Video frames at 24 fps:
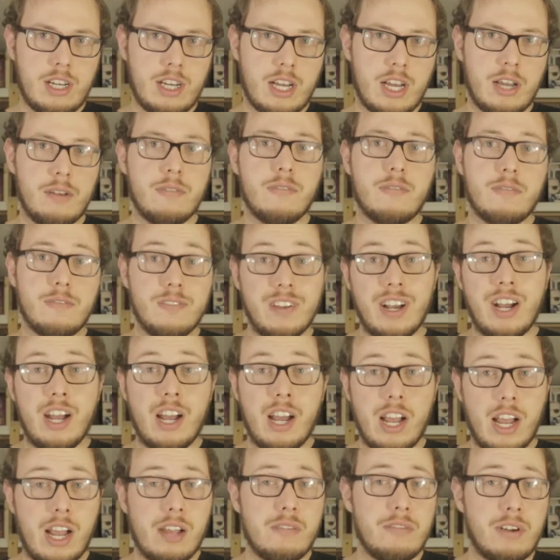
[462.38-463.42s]
I
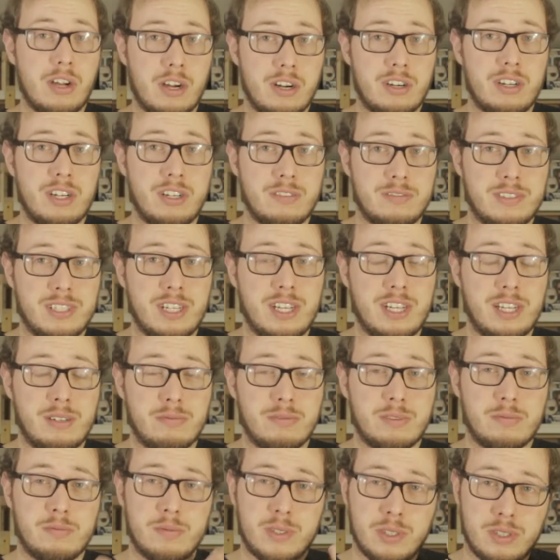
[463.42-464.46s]
have a hard enough
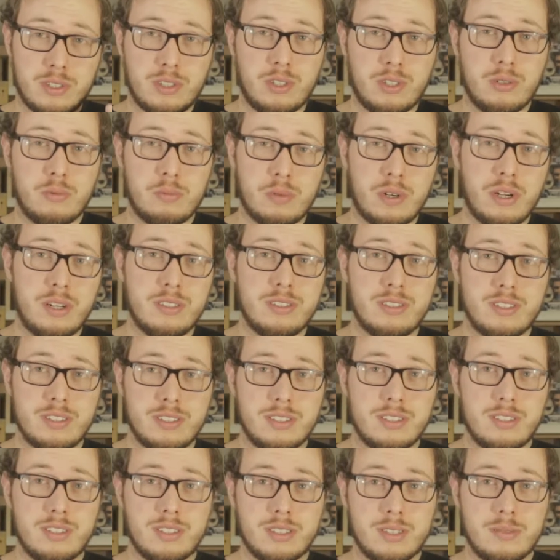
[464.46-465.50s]
time with my slow
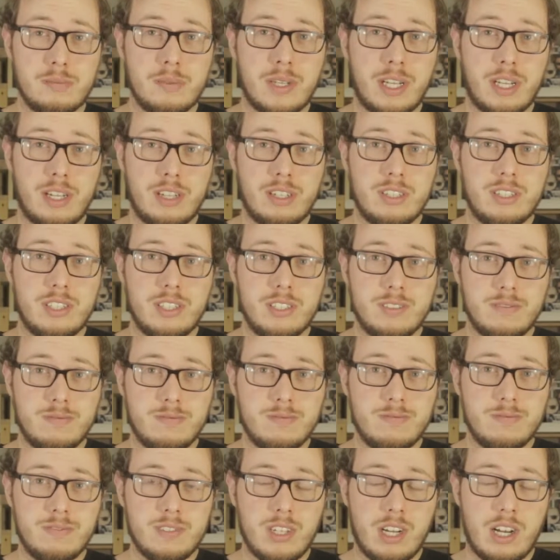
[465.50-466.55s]
processing speed,
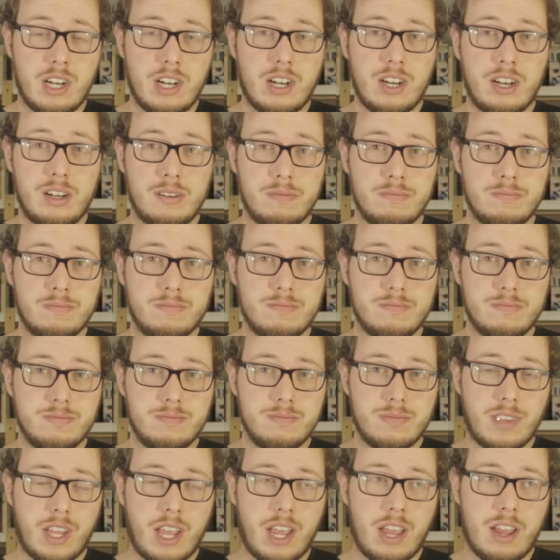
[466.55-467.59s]

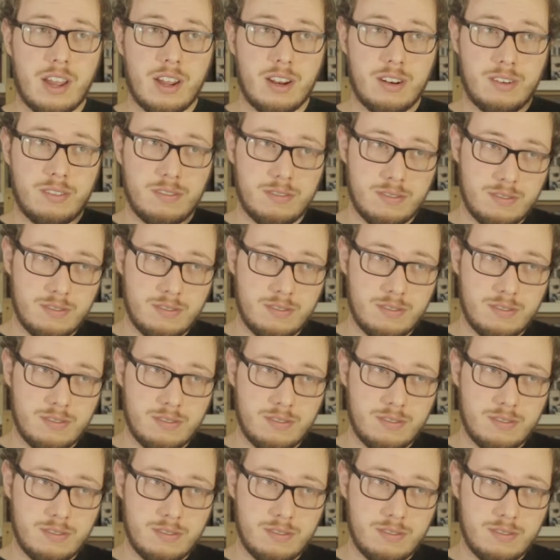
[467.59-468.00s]
and